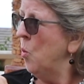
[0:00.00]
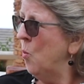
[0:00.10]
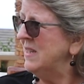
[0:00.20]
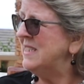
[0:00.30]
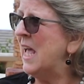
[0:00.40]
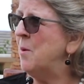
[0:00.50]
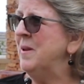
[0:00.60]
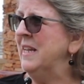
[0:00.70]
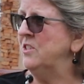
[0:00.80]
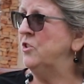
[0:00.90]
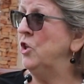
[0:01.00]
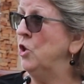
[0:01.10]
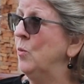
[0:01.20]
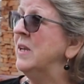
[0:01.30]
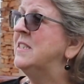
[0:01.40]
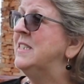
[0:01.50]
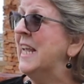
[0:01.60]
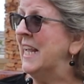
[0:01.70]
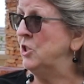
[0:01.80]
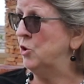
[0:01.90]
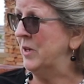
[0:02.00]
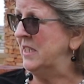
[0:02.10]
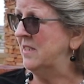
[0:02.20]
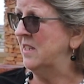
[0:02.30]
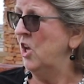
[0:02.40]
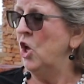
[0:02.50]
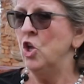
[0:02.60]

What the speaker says: what's happening to you is dangerous.